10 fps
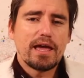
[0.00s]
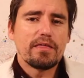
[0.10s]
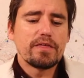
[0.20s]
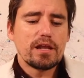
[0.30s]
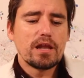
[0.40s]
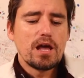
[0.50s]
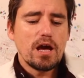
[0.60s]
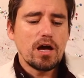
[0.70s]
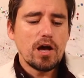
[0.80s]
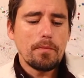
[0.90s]
And then
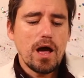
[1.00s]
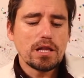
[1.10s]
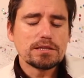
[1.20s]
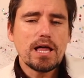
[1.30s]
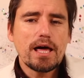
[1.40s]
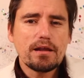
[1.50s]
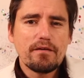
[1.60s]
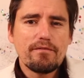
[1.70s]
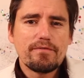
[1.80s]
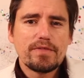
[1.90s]
a lot
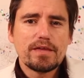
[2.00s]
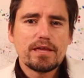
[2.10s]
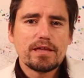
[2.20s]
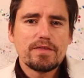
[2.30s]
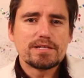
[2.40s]
of the